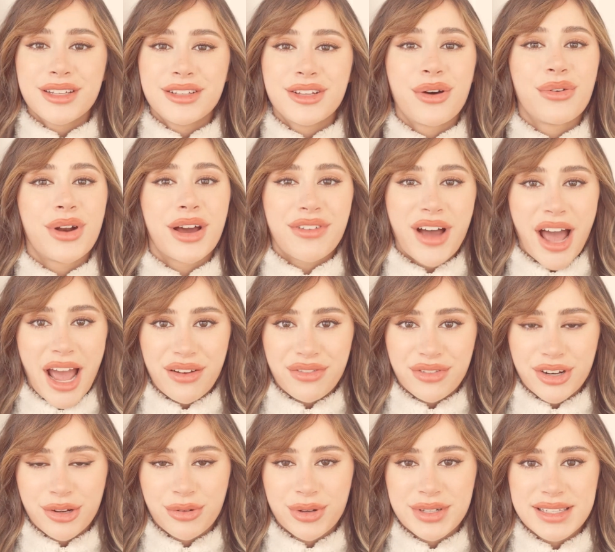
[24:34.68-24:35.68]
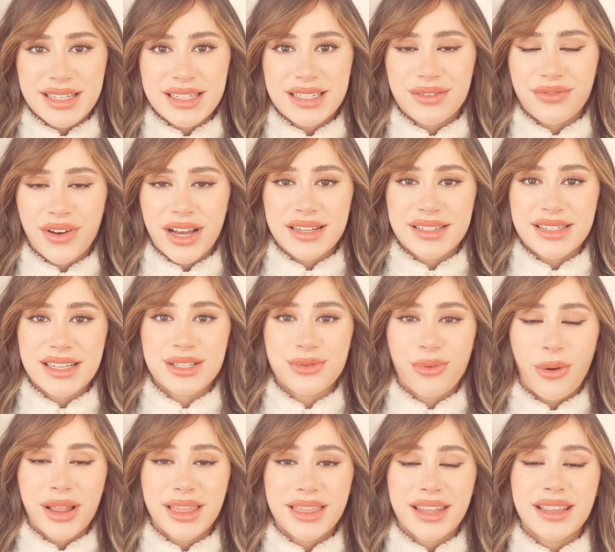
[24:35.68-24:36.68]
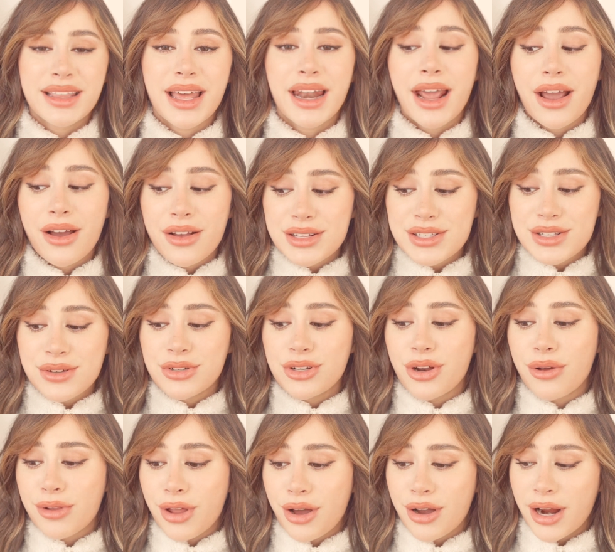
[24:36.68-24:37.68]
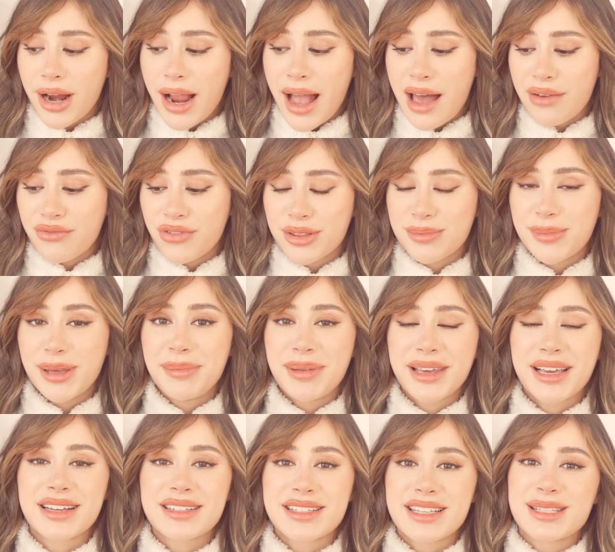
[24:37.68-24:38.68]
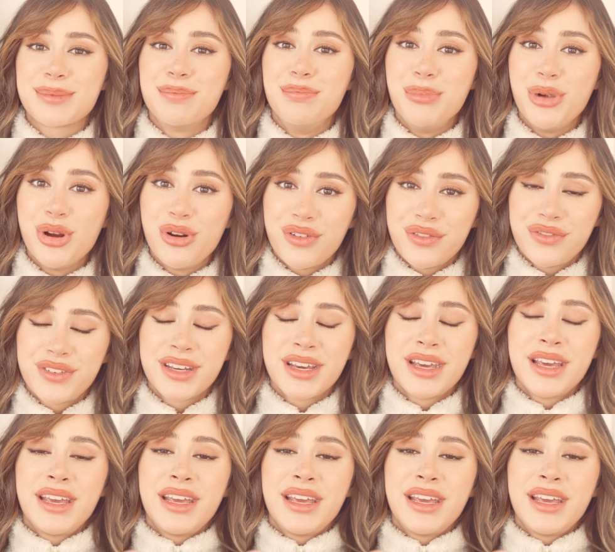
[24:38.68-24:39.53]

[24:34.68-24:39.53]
the note of high frequency devices, one thing that I also no longer have with me because it's moved